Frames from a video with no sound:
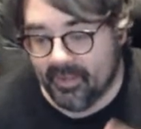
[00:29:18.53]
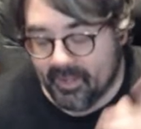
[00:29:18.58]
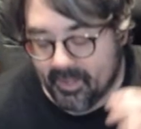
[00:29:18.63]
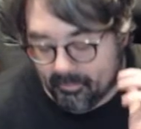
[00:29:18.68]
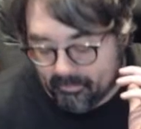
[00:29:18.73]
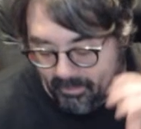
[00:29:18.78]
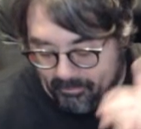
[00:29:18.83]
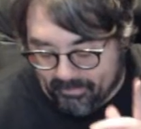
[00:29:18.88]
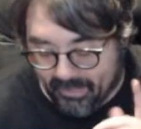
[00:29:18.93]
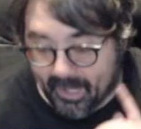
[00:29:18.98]

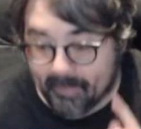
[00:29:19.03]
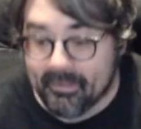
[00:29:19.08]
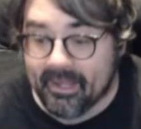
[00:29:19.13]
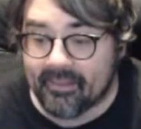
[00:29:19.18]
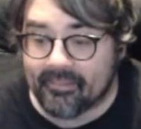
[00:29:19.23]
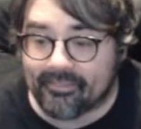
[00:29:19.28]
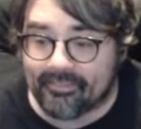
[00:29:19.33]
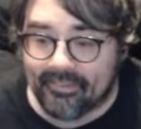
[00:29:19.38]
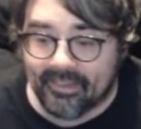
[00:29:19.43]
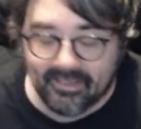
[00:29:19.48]
But
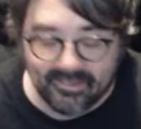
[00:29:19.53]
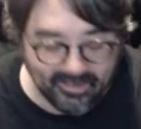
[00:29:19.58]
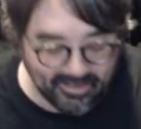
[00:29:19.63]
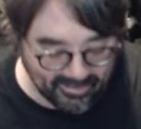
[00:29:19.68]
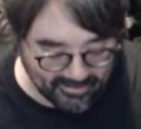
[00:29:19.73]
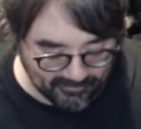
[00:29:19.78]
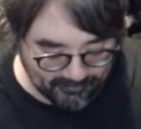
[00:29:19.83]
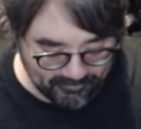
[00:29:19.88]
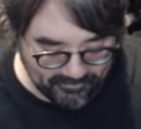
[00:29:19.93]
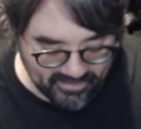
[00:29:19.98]
Batman's thinking.
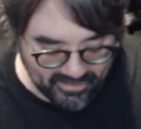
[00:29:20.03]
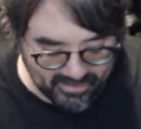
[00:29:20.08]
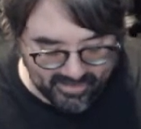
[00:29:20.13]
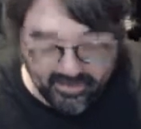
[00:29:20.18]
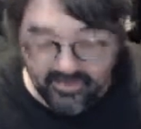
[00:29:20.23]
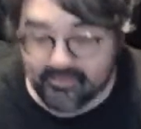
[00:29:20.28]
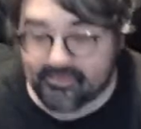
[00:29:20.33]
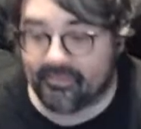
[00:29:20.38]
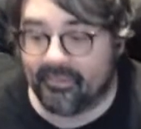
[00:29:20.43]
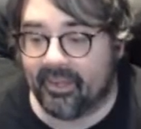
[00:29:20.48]

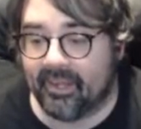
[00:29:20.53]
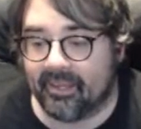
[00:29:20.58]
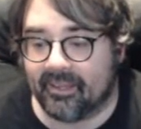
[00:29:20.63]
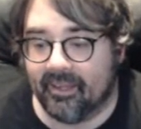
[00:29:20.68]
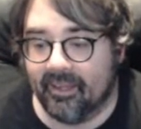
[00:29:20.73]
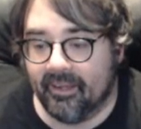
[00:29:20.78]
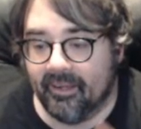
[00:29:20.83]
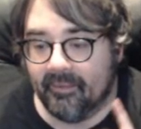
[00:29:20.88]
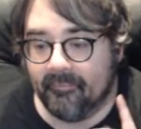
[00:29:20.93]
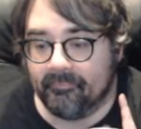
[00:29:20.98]
He's like,
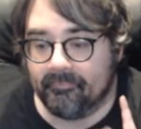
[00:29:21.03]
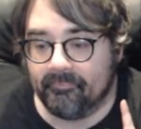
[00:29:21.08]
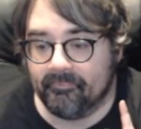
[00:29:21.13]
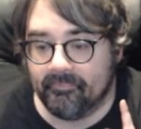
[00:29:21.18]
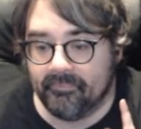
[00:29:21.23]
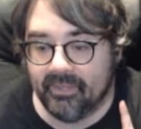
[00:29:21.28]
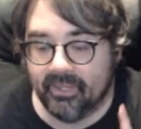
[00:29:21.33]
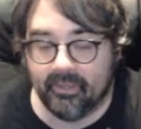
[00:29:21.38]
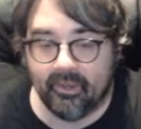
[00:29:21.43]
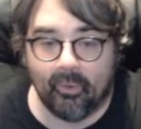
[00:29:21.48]

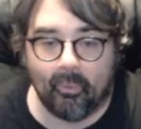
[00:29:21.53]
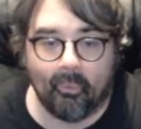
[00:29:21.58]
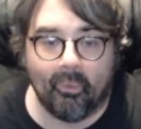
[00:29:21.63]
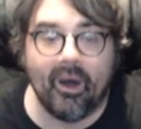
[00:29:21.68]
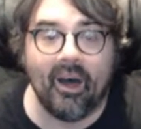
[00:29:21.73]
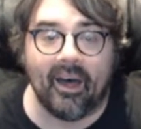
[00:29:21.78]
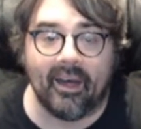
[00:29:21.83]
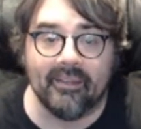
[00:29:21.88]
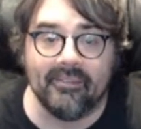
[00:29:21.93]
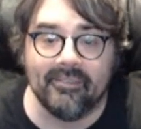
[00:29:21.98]
you know
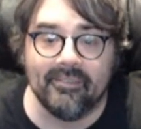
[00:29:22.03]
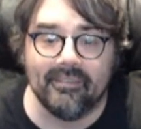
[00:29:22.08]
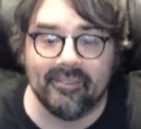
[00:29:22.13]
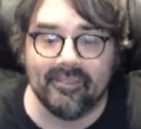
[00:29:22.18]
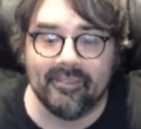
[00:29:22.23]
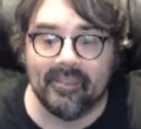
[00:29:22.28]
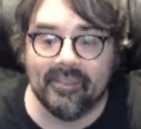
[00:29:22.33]
what?